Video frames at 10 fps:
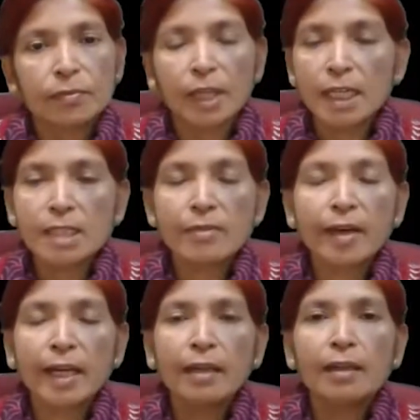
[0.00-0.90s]
That's
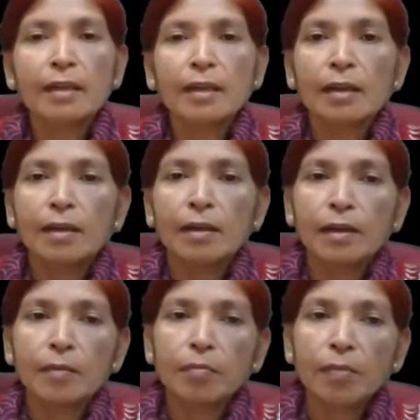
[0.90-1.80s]
why
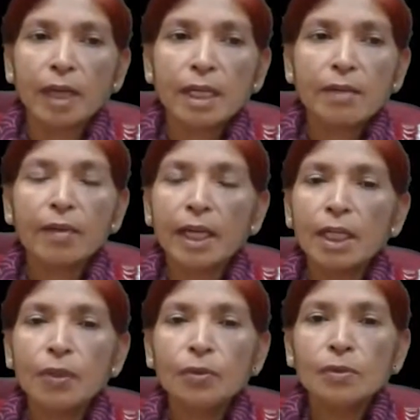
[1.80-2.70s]
money
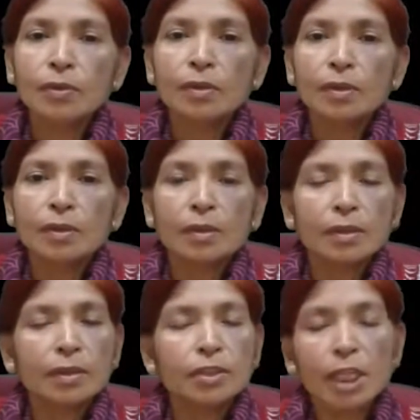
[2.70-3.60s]
value
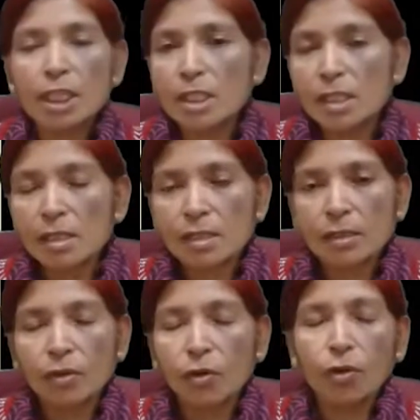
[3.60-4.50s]
changes
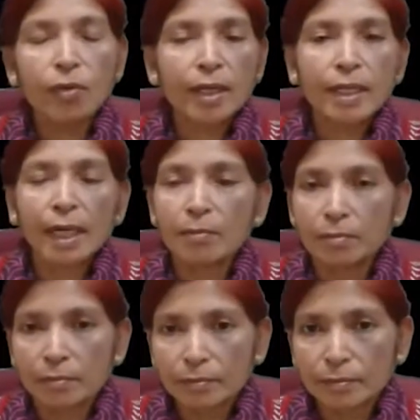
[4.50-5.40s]
over time.
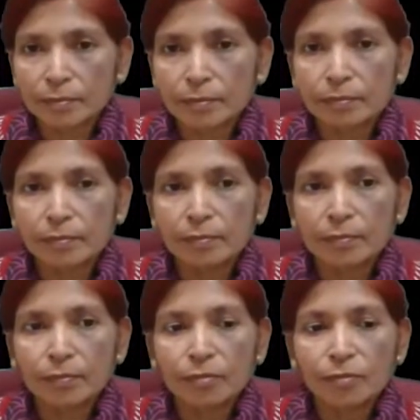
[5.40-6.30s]

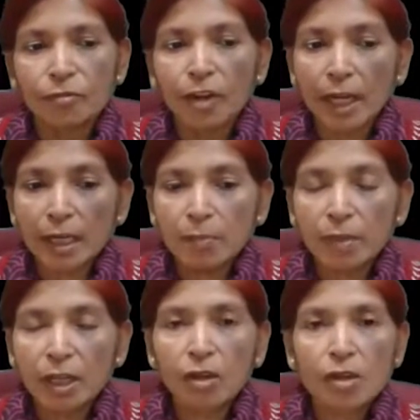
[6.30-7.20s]
Why?
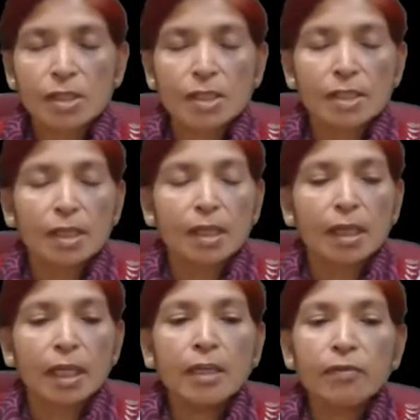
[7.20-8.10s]
Because
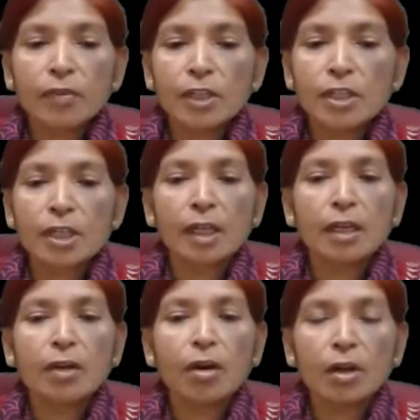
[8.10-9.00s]
inflation in
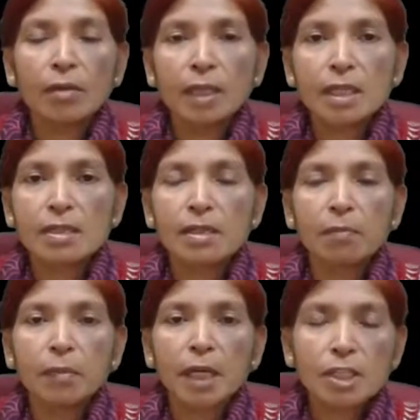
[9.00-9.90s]
economy is the
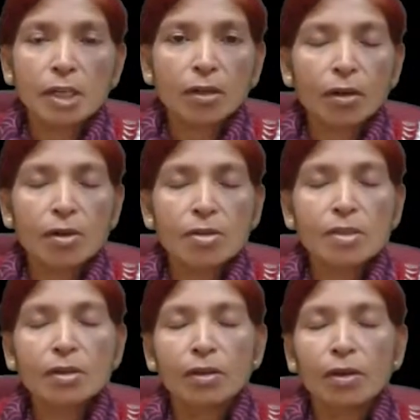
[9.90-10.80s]
major
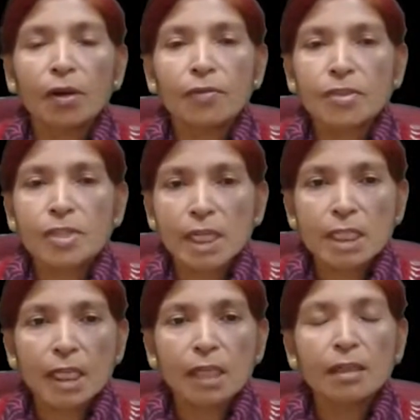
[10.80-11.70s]
cause of
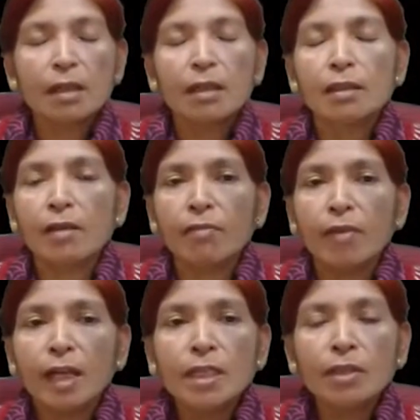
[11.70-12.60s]
changing the
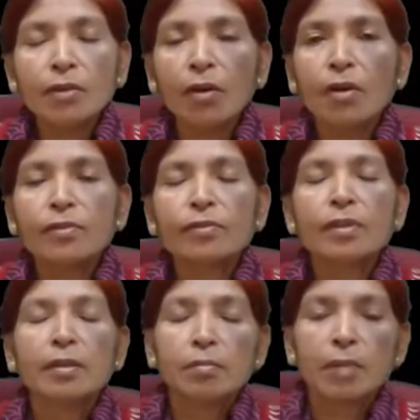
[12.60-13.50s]
value of
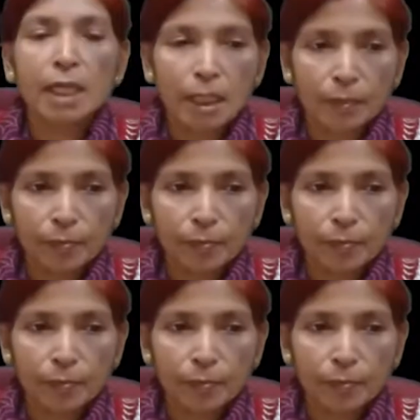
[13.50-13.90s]
money.